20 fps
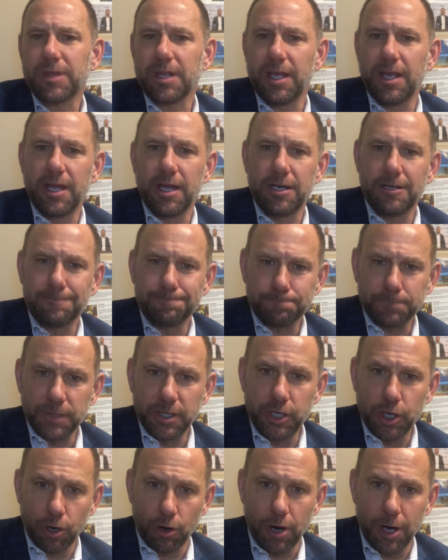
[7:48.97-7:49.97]
in
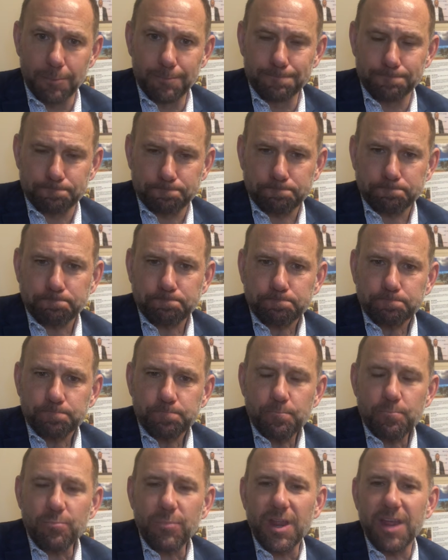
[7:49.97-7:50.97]
Europe
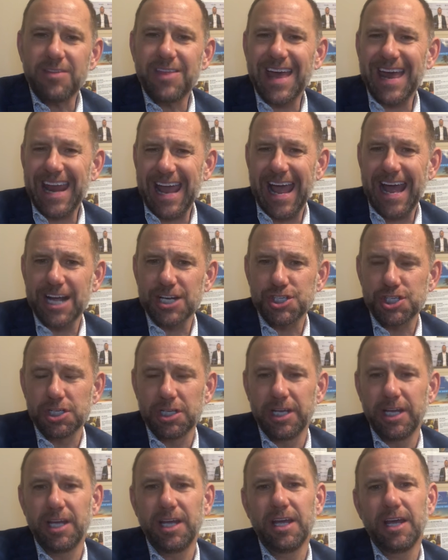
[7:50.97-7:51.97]
that
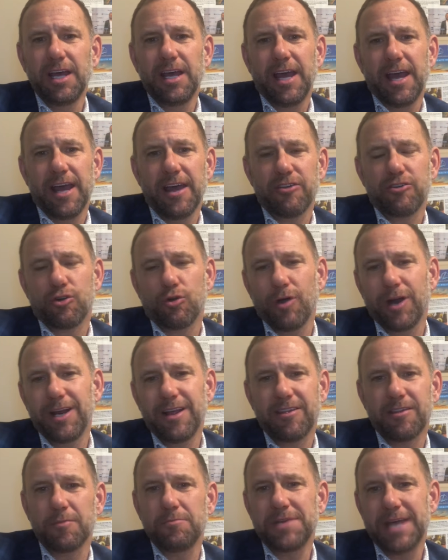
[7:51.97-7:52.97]
actually has
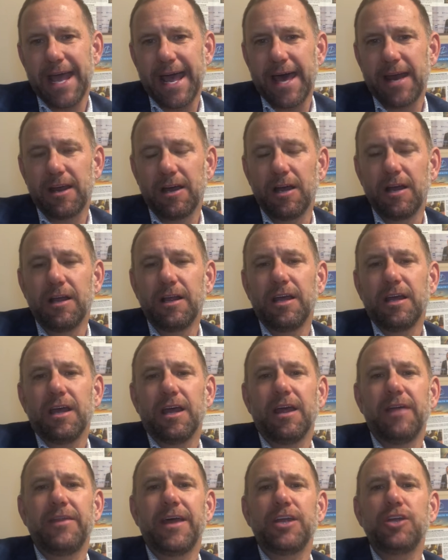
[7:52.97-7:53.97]
created some data,
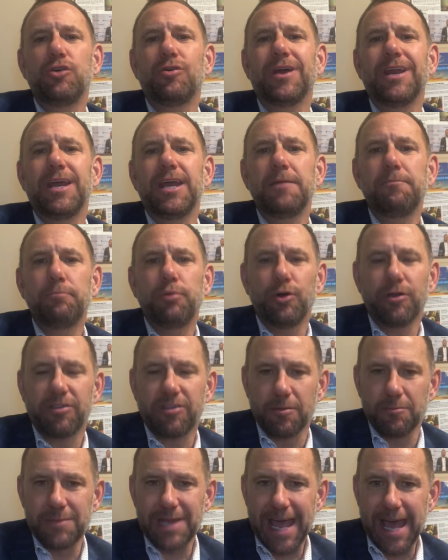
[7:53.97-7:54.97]
and that you can input
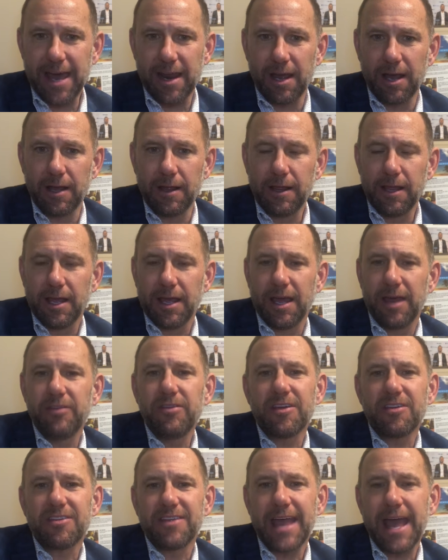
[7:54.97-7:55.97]
some data, and
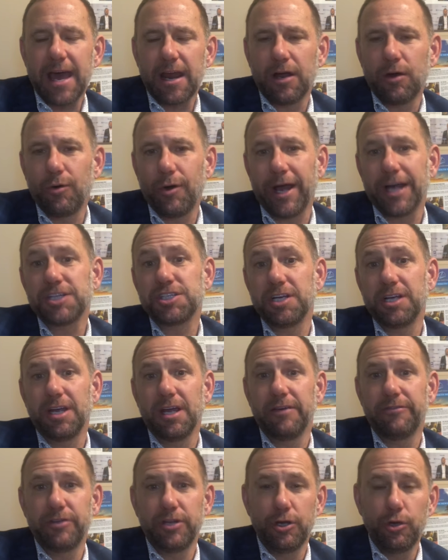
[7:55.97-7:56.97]
this data will actually
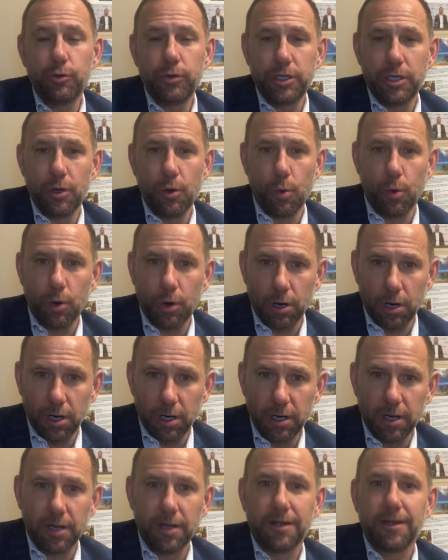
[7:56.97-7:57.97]
give you
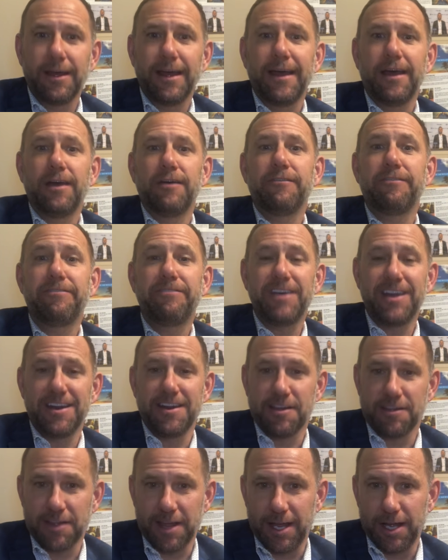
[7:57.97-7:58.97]
your
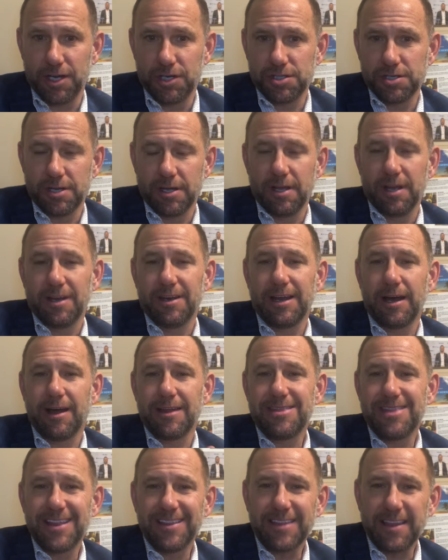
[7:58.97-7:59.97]
fitness age. Now, I
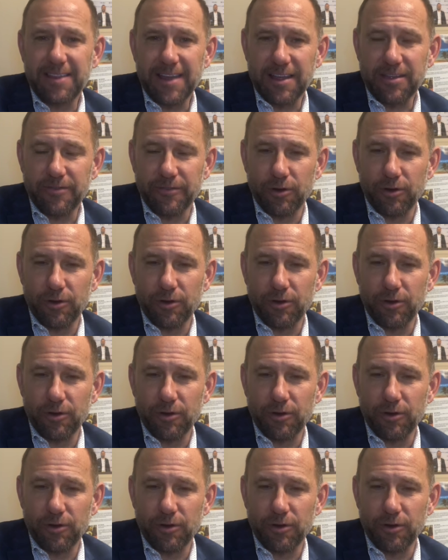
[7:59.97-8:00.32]
think that that's